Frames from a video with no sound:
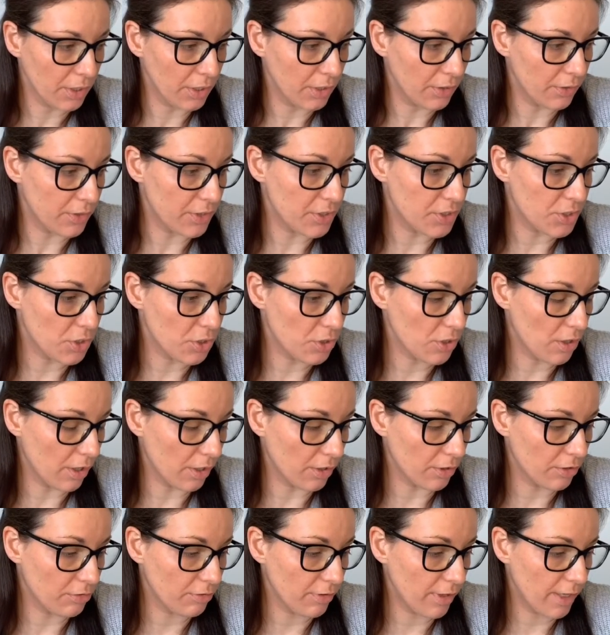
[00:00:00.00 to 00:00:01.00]
It's a
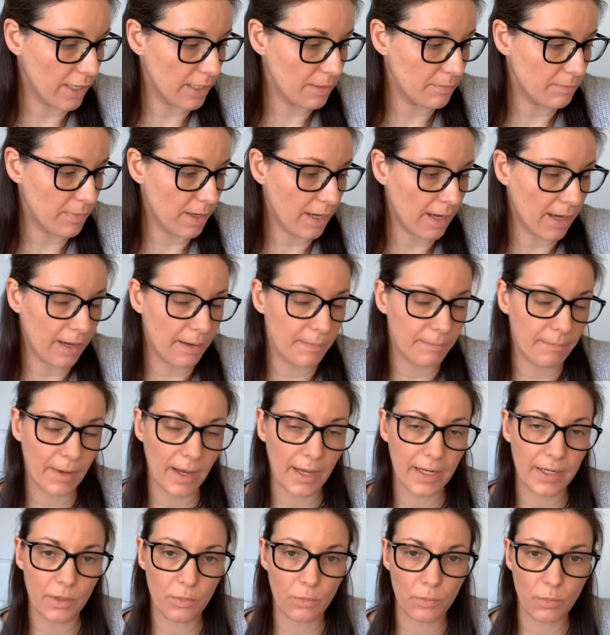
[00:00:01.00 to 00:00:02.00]
cream, and
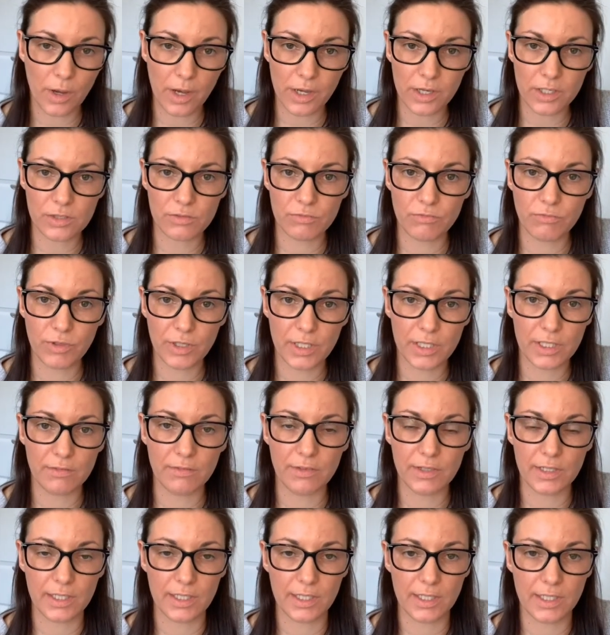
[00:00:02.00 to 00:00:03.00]
it works
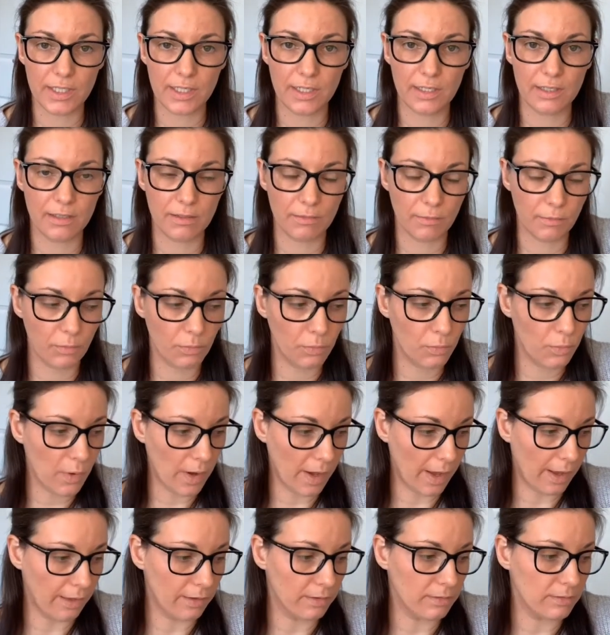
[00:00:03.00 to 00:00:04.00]
really
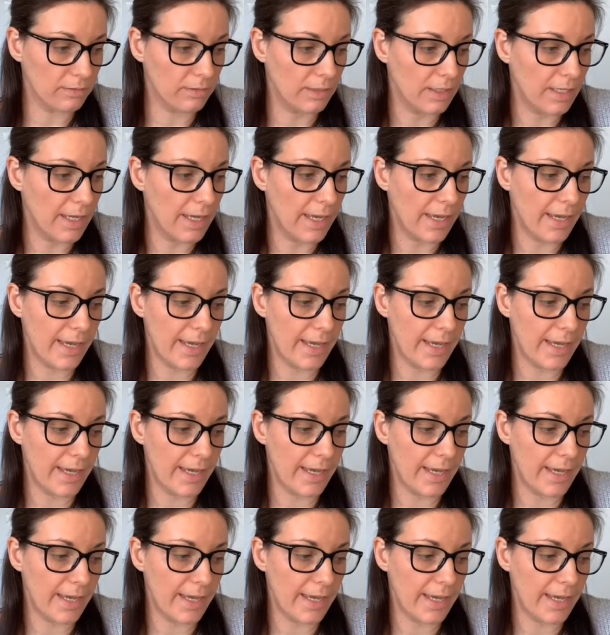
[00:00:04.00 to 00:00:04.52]
well in